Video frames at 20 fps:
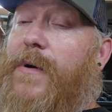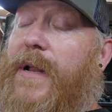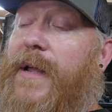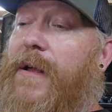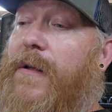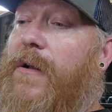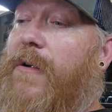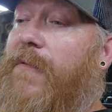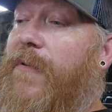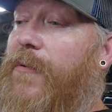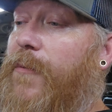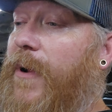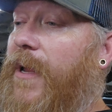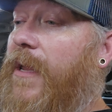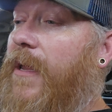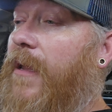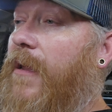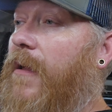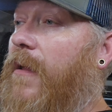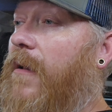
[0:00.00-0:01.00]
down over the
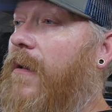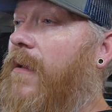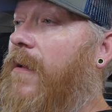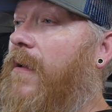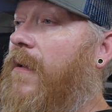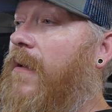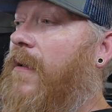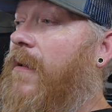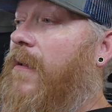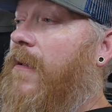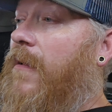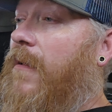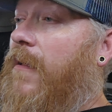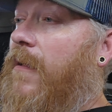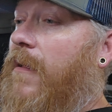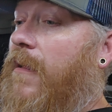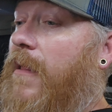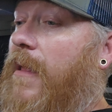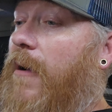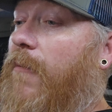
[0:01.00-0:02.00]
weekend.
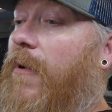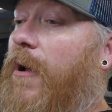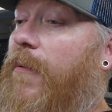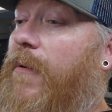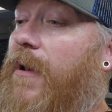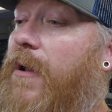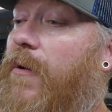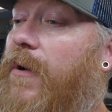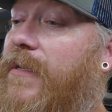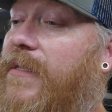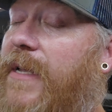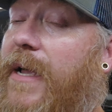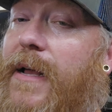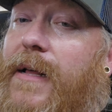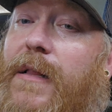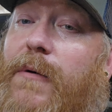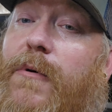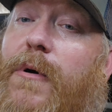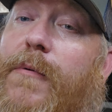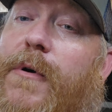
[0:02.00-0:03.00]
That way we know
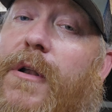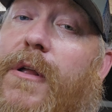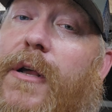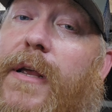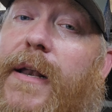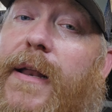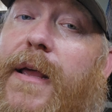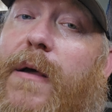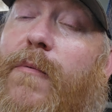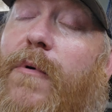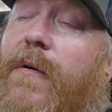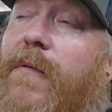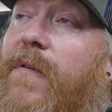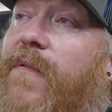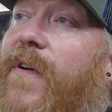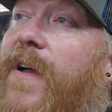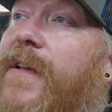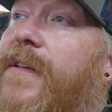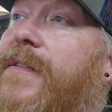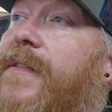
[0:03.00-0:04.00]
exactly what we're looking at and what we're
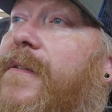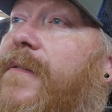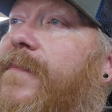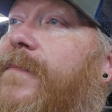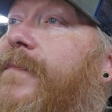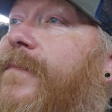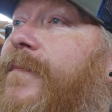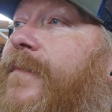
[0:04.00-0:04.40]
facing.